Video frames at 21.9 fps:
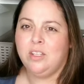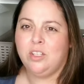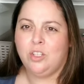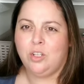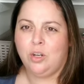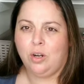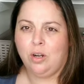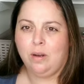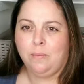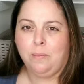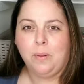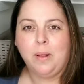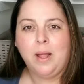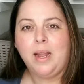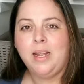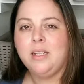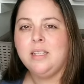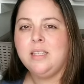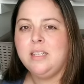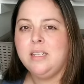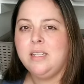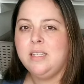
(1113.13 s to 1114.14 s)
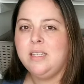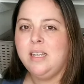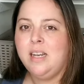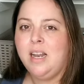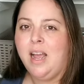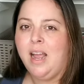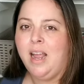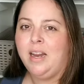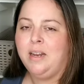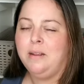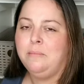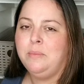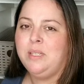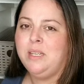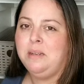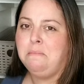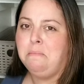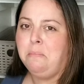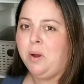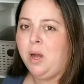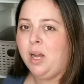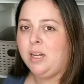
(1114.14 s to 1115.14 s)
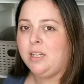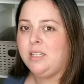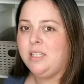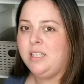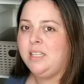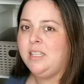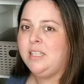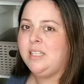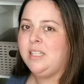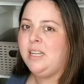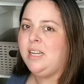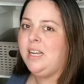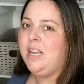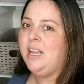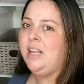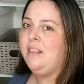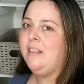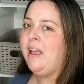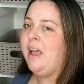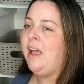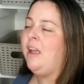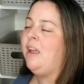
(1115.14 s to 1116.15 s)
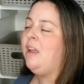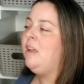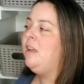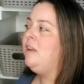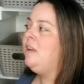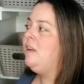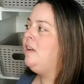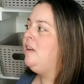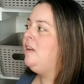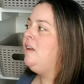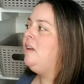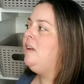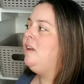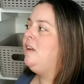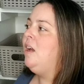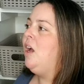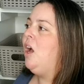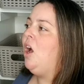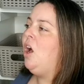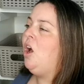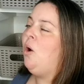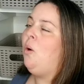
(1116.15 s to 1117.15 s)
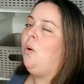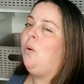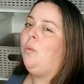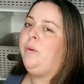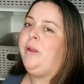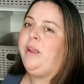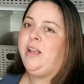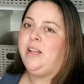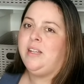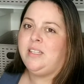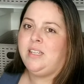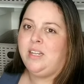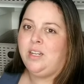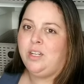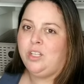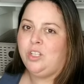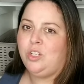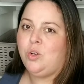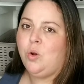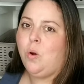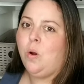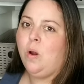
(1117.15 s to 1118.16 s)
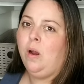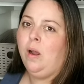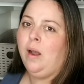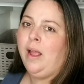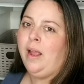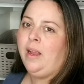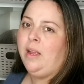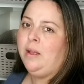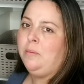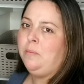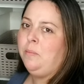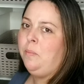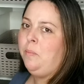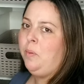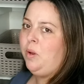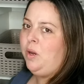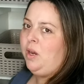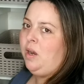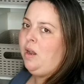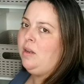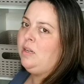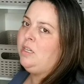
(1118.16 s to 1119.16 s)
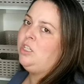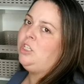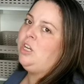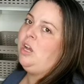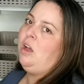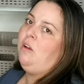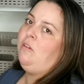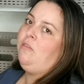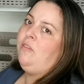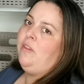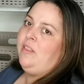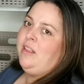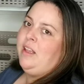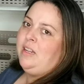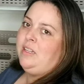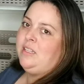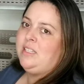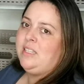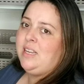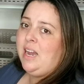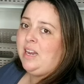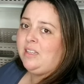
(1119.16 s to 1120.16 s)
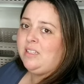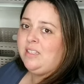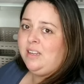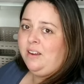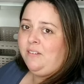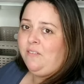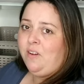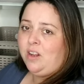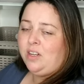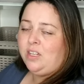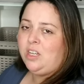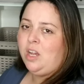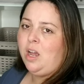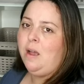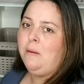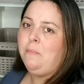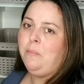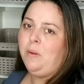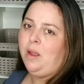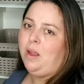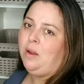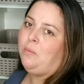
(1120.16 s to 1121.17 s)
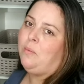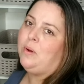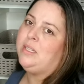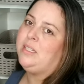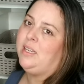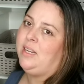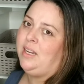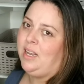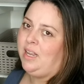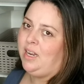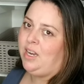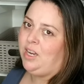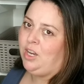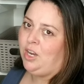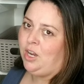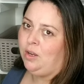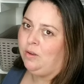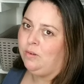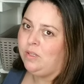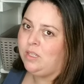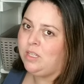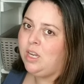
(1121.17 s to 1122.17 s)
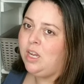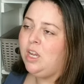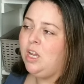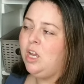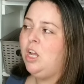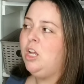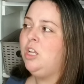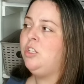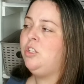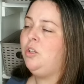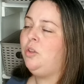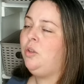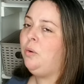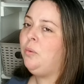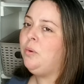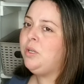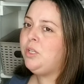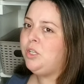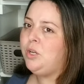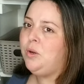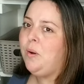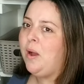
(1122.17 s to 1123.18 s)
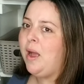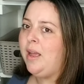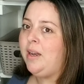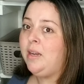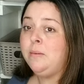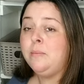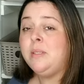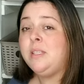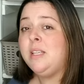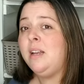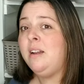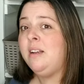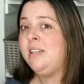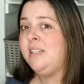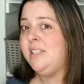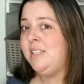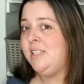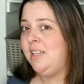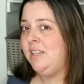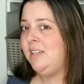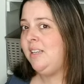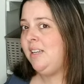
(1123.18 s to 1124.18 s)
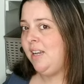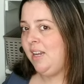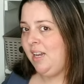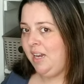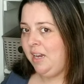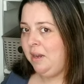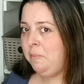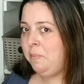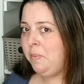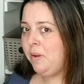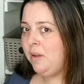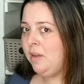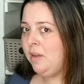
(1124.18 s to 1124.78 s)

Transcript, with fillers: certain appliances and items in boxes thinking that, oh, it'll be easy to store and I can put it on a shelf and then stack stuff on top, it wasn't getting used. So there were two items that I did keep